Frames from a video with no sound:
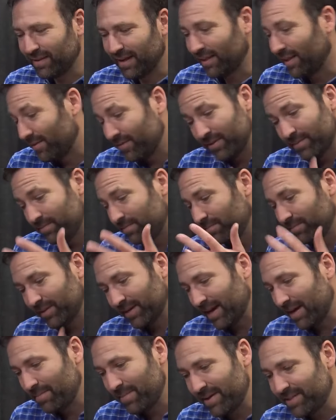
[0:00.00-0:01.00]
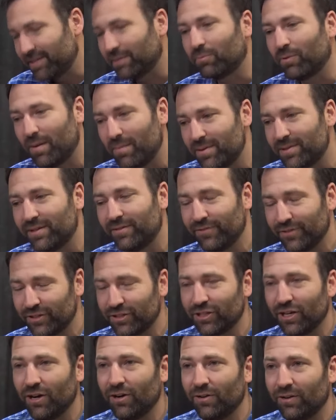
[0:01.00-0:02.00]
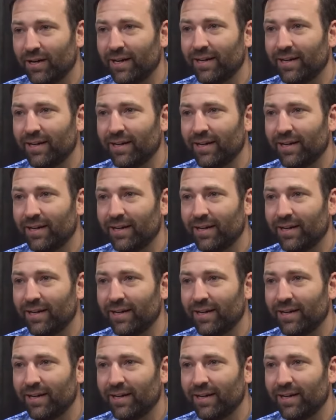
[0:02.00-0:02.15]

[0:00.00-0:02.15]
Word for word: i love the, the kind of basic premise of your show